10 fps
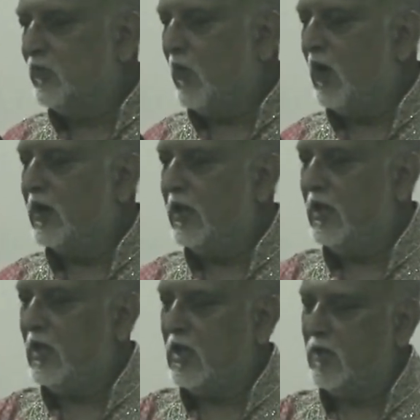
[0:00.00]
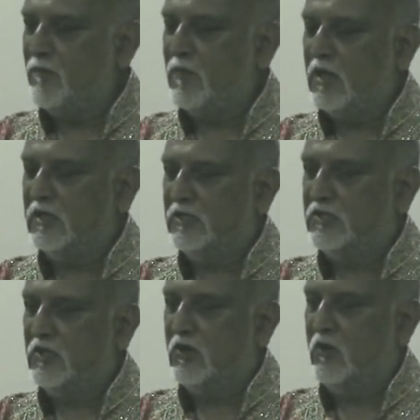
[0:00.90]
walking
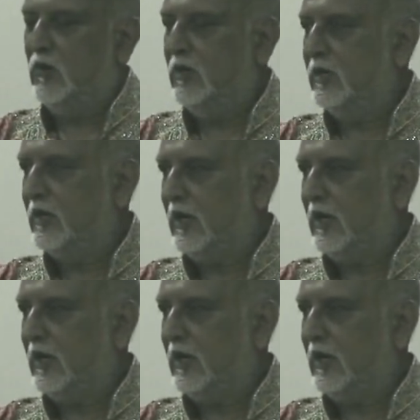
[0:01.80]
amongst the golden